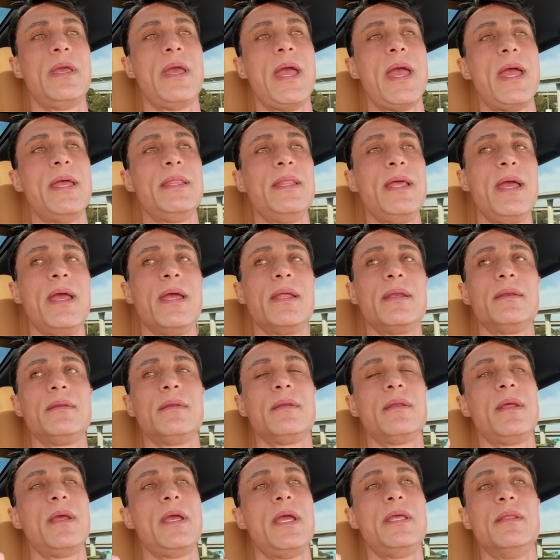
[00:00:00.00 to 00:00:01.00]
And
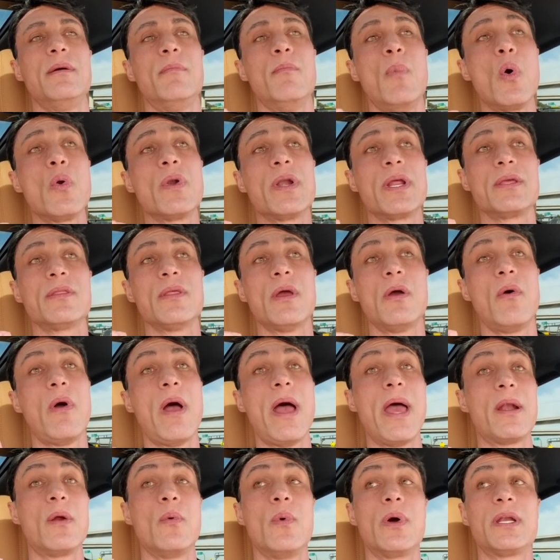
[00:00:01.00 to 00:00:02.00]
then in the morning though,
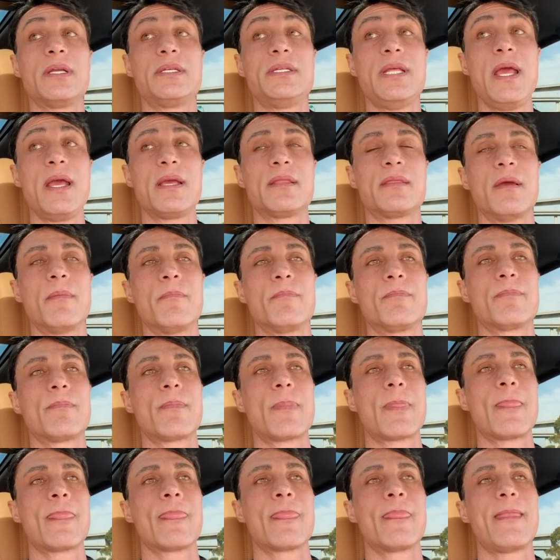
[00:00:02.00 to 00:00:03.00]
I don't want to take
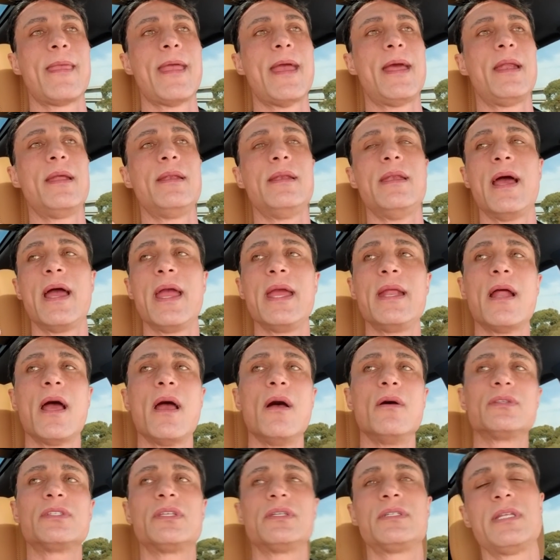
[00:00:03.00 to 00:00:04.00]
them. And at night I
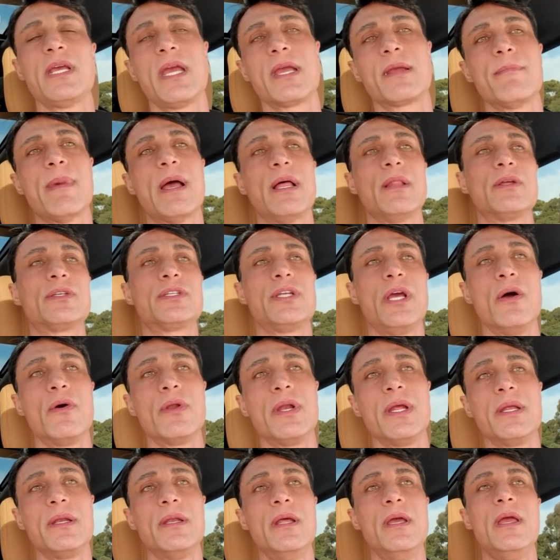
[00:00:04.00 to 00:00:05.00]
also take
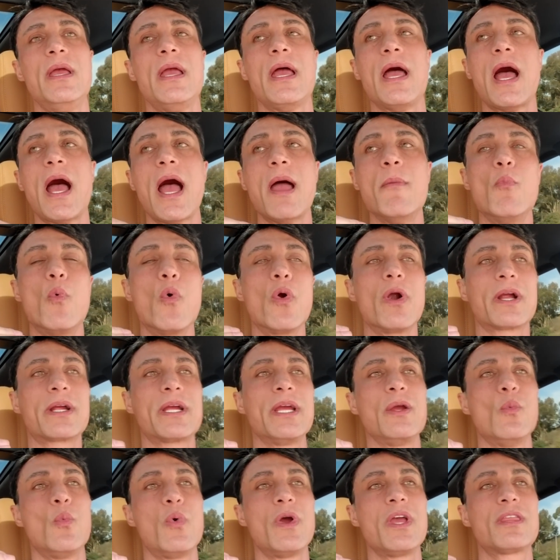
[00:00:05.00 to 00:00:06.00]
melatonin. I'm
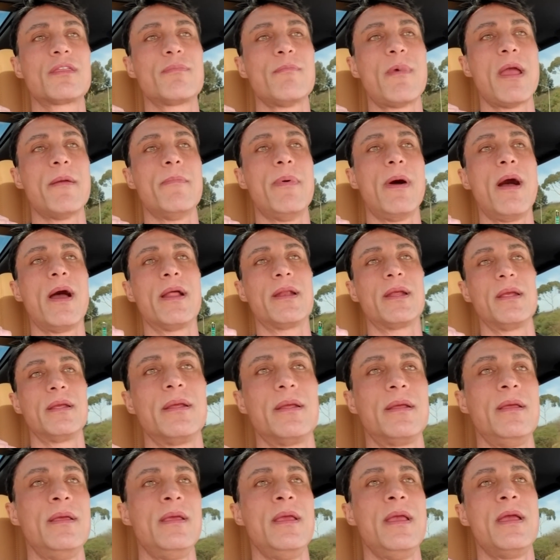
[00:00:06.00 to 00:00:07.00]
working with my body.
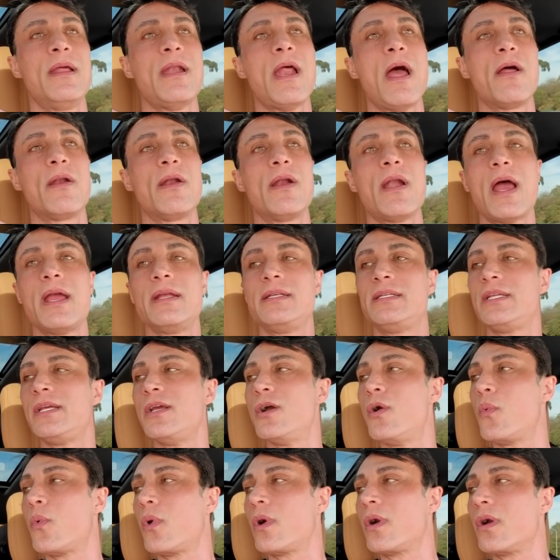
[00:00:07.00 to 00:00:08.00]
Now in an
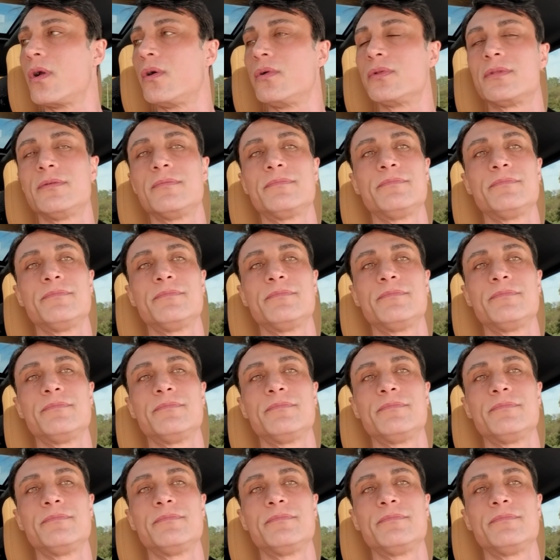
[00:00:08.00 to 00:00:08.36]
ideal world,